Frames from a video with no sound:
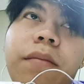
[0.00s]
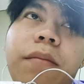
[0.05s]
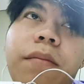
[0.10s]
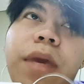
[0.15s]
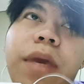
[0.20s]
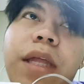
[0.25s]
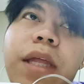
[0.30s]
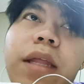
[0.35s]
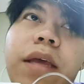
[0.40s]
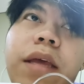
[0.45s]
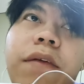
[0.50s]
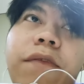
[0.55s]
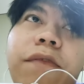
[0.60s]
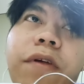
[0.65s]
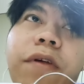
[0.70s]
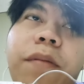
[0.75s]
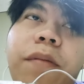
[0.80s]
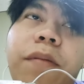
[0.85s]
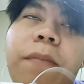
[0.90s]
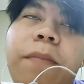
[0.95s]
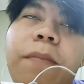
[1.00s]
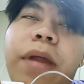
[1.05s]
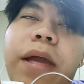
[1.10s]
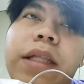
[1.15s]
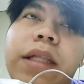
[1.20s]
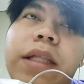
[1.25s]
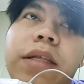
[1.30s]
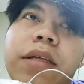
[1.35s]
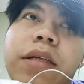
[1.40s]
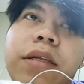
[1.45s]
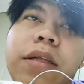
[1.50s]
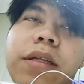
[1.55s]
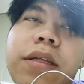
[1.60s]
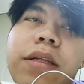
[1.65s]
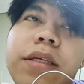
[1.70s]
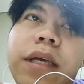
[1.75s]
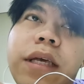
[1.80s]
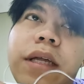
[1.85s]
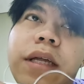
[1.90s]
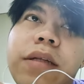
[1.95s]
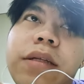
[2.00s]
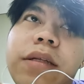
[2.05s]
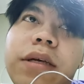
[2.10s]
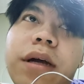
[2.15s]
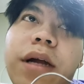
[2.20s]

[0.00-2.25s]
mainly from applied digital skills